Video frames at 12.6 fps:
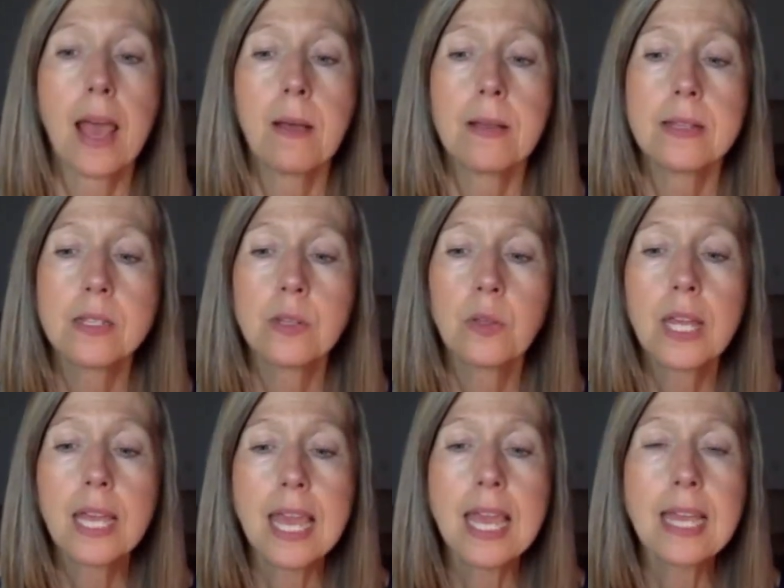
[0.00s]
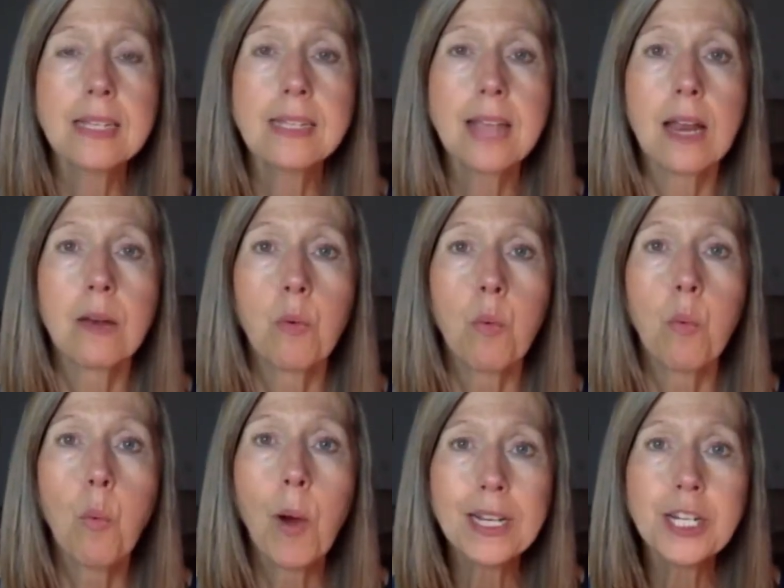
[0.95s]
So the key is that
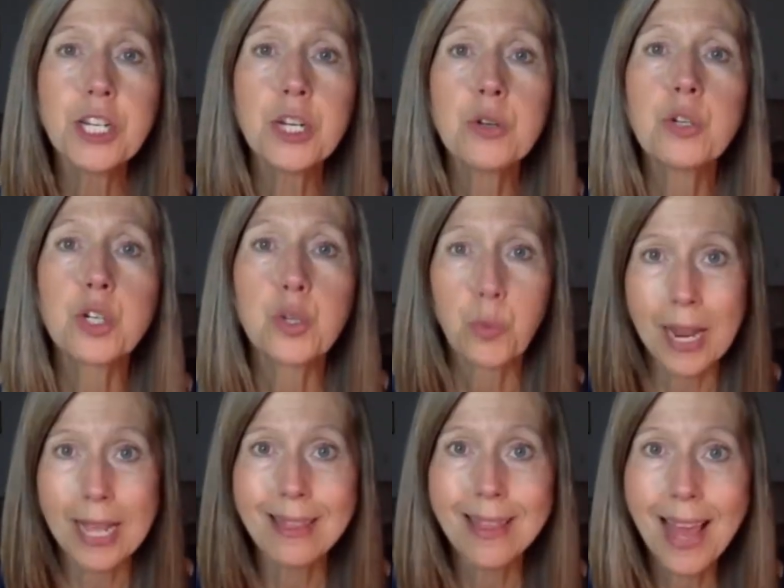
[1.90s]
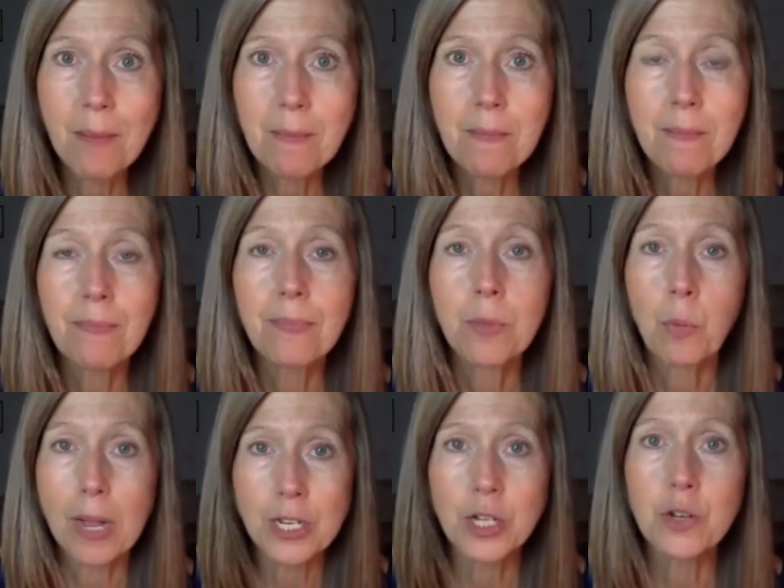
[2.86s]
once you treat them,
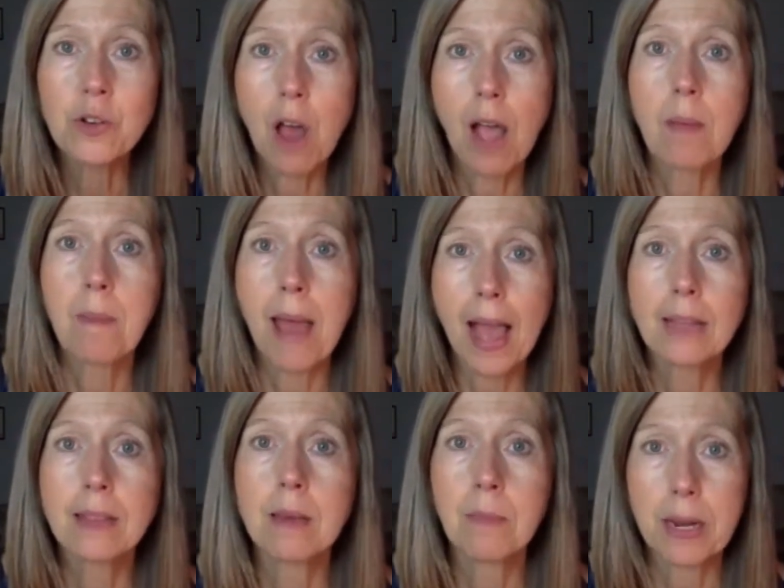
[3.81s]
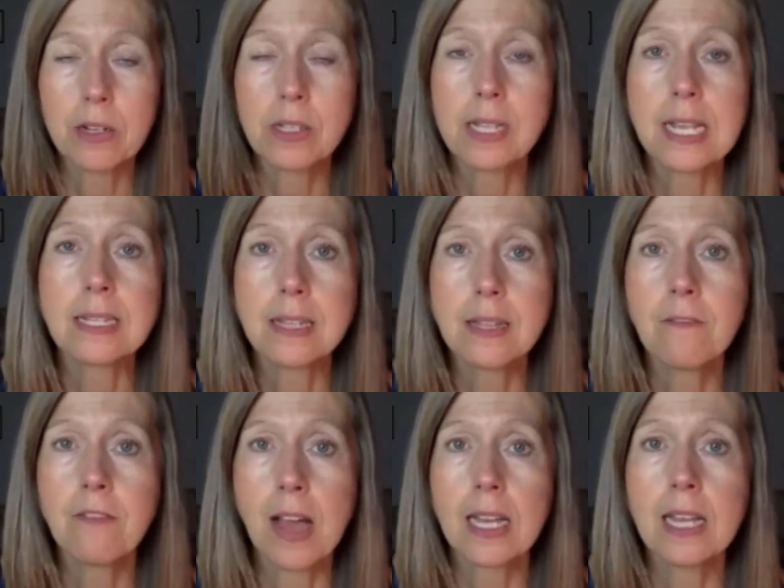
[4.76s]
once you knock back the parasites and the
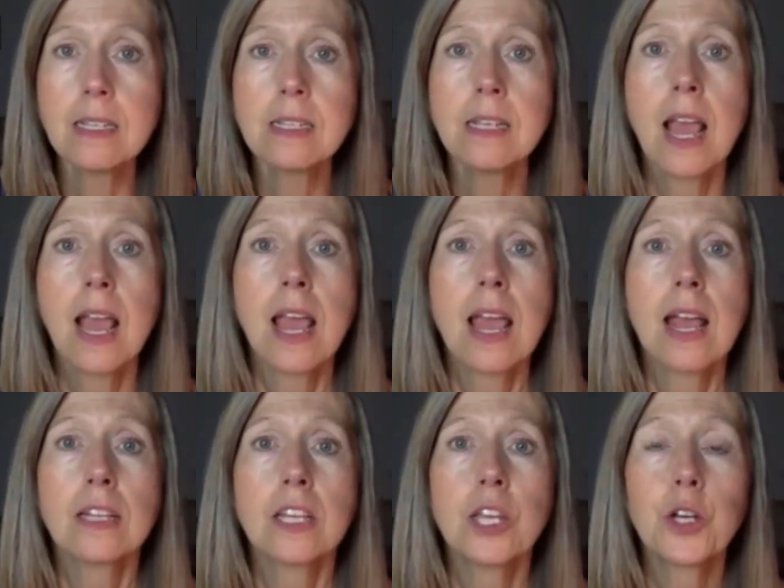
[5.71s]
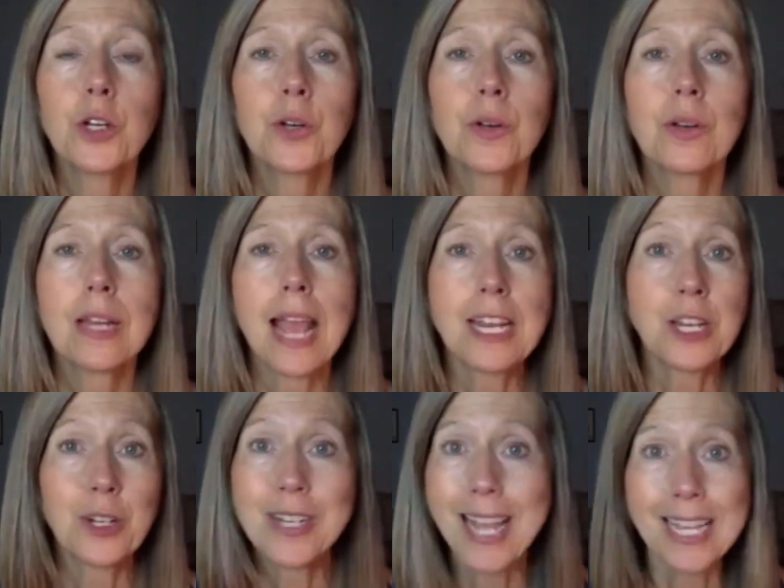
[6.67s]
fungus, your
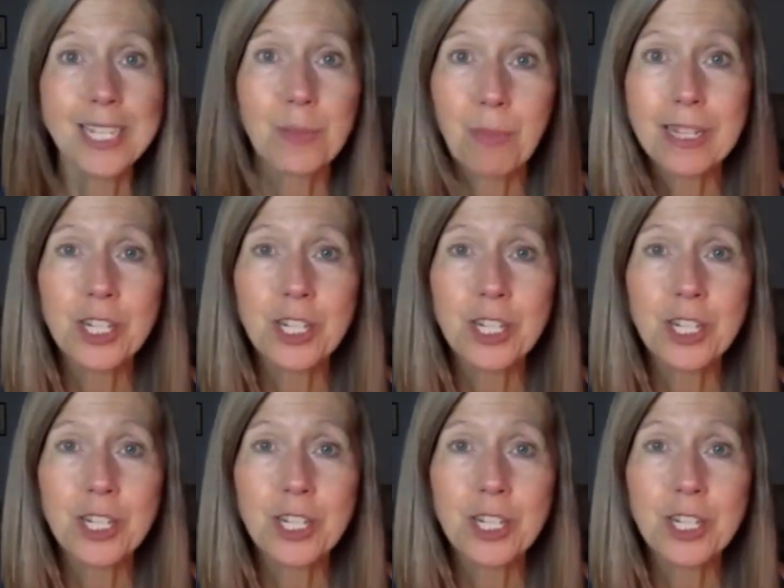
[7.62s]
taste buds